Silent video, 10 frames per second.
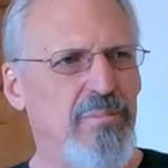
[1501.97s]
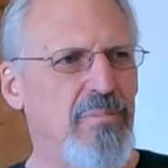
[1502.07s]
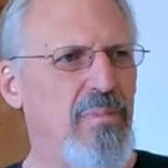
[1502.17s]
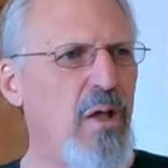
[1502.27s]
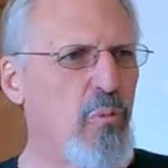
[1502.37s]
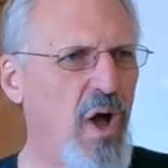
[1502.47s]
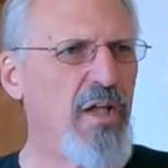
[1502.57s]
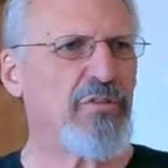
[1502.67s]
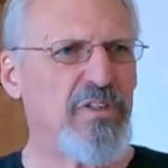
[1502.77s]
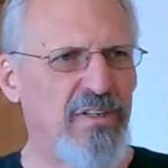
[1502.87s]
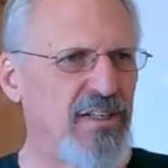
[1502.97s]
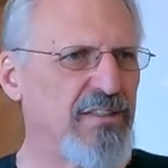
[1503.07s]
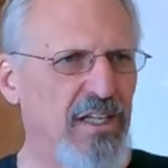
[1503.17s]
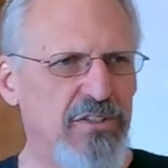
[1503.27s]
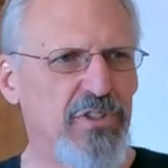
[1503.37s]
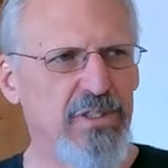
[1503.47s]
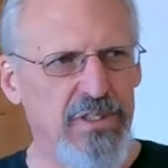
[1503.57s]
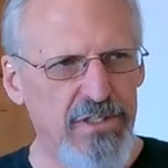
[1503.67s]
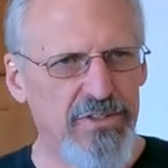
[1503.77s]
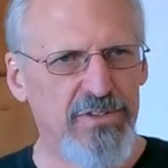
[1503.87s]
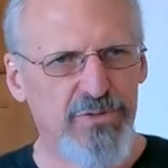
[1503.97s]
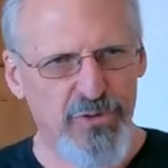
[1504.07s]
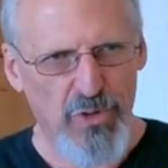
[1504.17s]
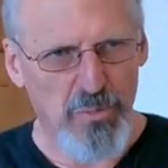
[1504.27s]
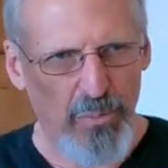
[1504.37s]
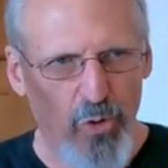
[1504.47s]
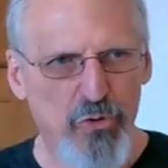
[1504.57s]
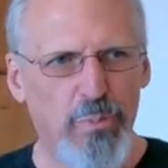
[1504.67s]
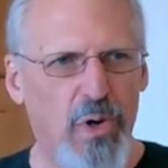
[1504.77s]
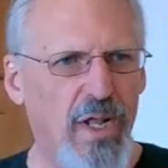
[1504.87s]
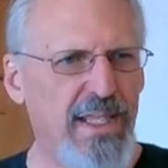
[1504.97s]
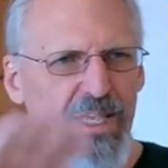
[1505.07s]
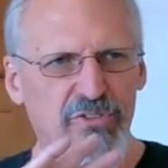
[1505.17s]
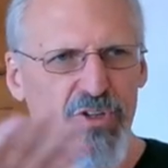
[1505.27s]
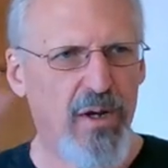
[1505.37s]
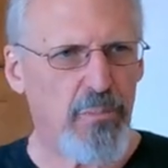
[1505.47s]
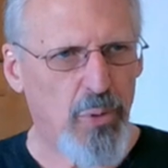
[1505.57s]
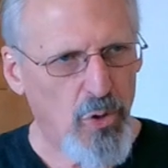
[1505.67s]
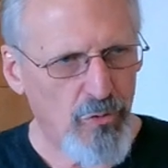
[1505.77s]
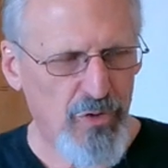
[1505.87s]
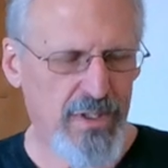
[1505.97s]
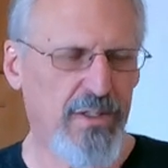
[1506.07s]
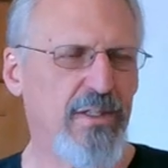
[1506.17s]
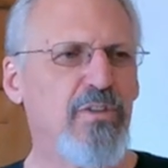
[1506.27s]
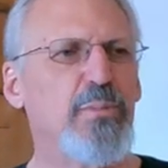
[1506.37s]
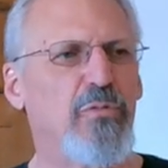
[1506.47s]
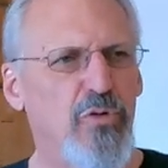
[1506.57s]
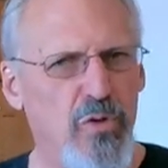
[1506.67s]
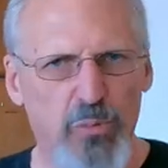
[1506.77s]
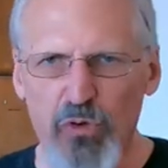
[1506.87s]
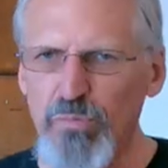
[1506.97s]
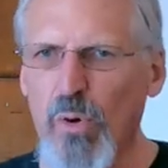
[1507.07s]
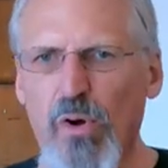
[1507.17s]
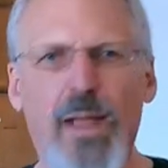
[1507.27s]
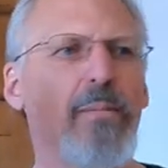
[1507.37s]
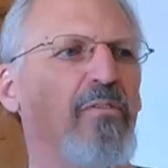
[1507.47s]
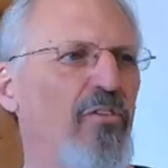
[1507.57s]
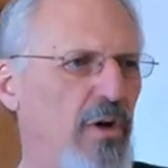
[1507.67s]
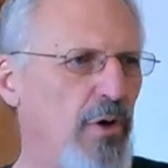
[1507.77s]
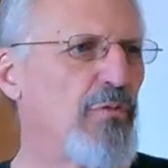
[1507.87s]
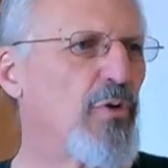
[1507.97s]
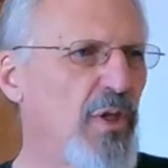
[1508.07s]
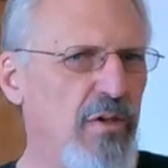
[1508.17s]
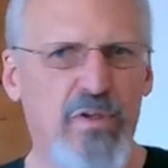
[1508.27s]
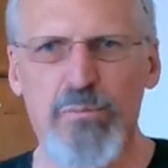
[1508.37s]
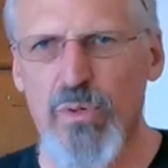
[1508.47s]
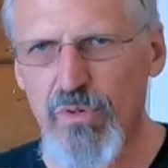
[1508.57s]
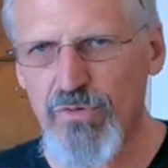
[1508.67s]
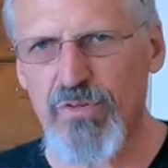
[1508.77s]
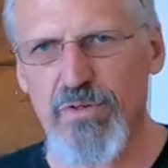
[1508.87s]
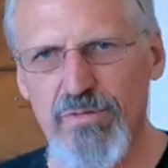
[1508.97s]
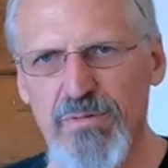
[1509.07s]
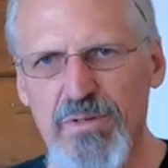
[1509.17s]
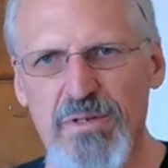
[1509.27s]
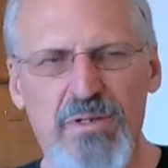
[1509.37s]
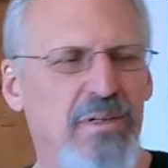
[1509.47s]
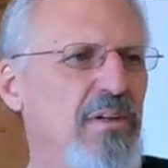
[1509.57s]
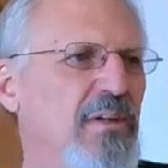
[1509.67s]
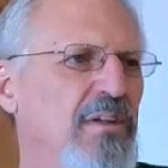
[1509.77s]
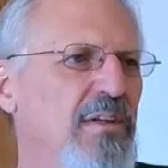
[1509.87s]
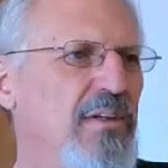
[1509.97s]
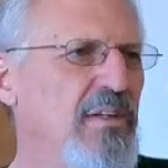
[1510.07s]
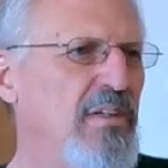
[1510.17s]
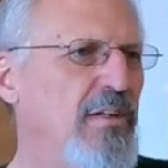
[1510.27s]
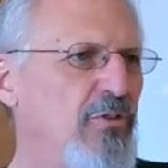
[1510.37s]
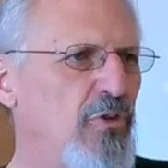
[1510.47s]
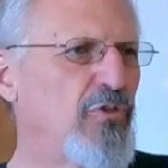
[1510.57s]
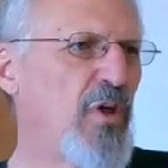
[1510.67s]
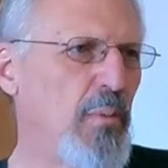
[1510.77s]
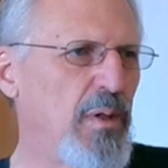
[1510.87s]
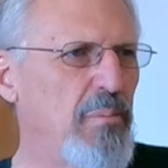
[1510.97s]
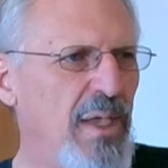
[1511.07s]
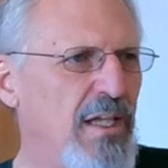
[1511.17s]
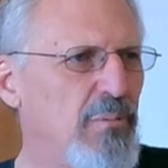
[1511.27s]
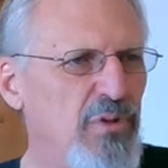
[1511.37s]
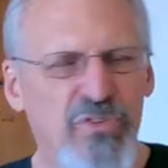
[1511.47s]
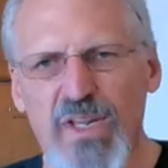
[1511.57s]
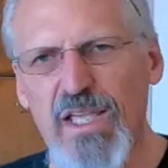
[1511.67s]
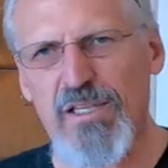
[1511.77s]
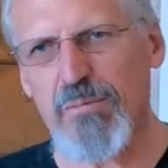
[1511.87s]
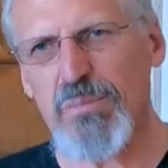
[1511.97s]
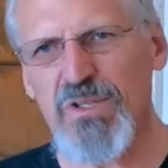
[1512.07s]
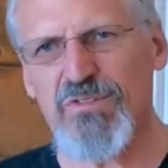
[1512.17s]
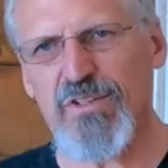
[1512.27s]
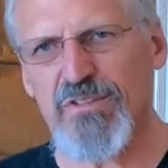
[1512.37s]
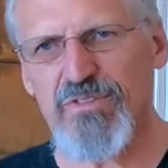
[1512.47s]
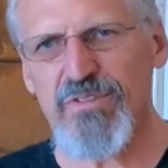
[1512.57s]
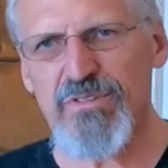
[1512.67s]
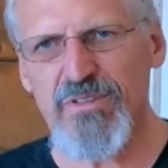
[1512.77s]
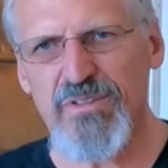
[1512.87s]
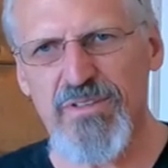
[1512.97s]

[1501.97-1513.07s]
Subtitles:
My wife can attest to this. For the most part, I can't say I'm perfect in this, but for the most part, I'm a very forgiving person. And so somebody would make a mistake in business.